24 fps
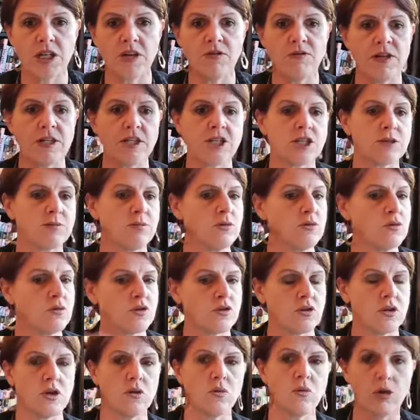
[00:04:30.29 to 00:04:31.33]
your vegetables
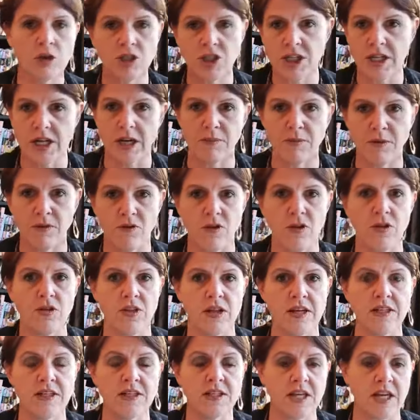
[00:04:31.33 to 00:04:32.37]
or you're washing up a few
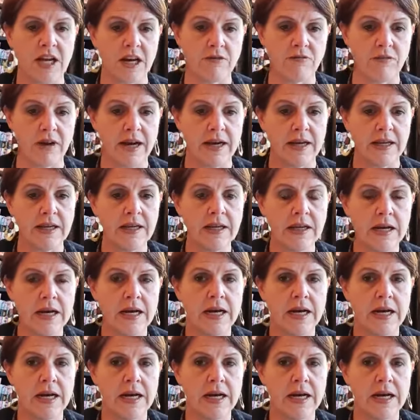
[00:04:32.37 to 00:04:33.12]
things to get ready,